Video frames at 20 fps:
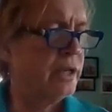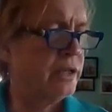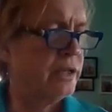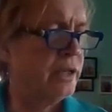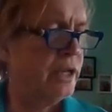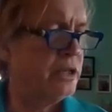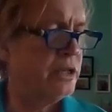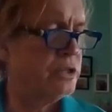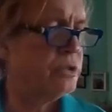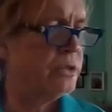
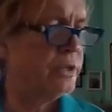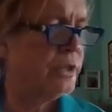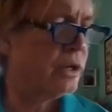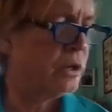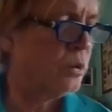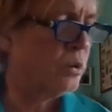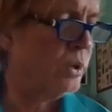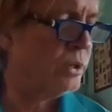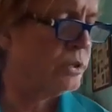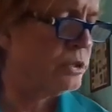Occasionally that
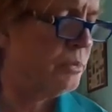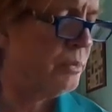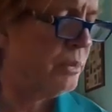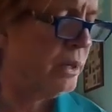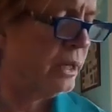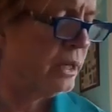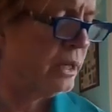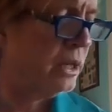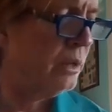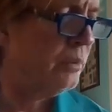question
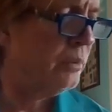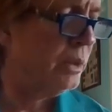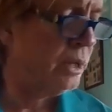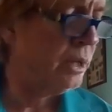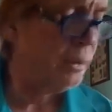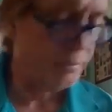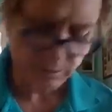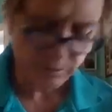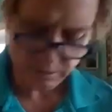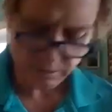might come
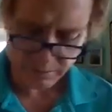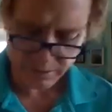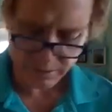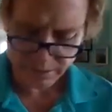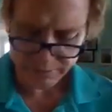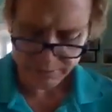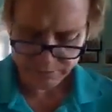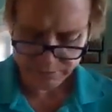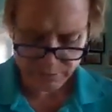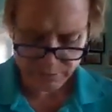up about